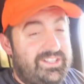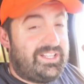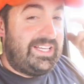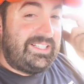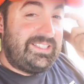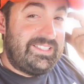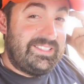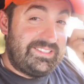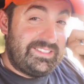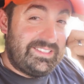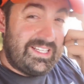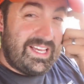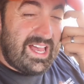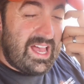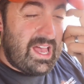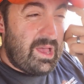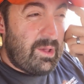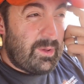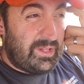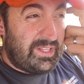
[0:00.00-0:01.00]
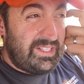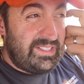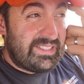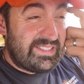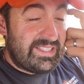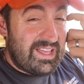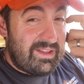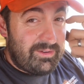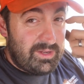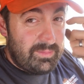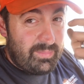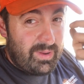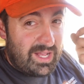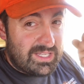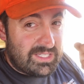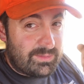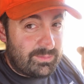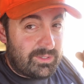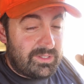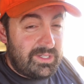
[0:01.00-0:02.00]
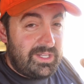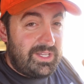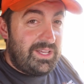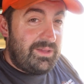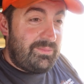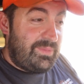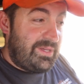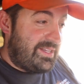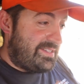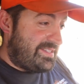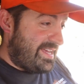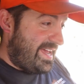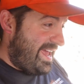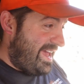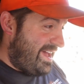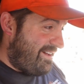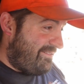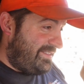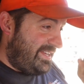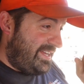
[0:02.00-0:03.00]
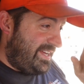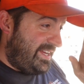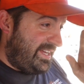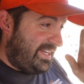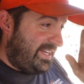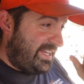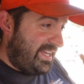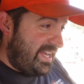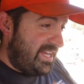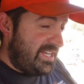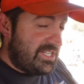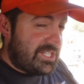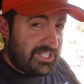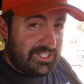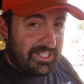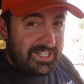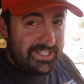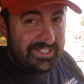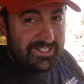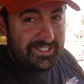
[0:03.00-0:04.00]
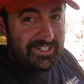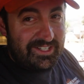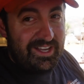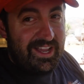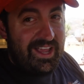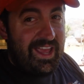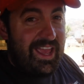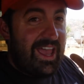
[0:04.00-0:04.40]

like this. Ah, well at least it's not very possible because I have the gauge cluster